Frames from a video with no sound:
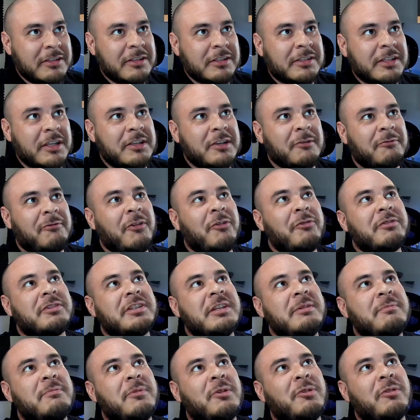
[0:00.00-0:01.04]
You said you're
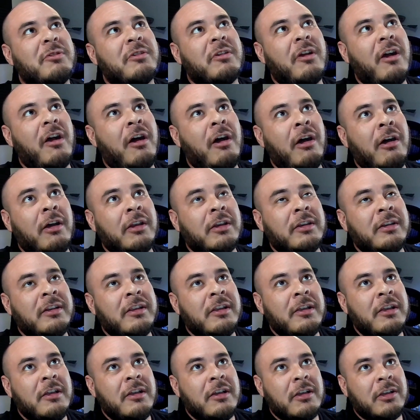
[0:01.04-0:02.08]
focusing more on
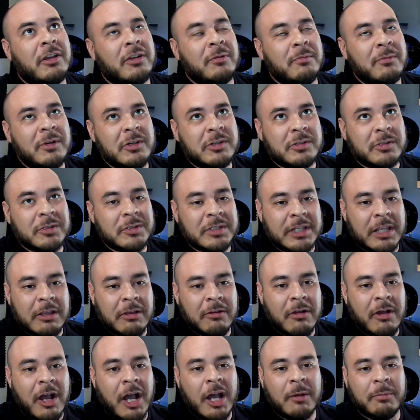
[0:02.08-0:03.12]
commercial
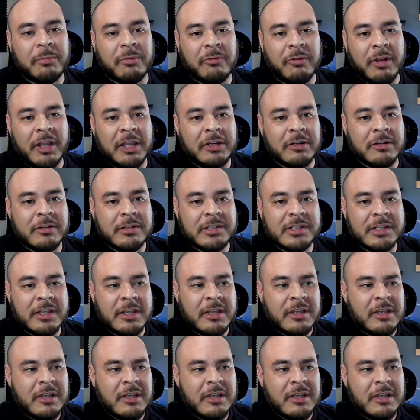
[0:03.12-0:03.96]
scale operators.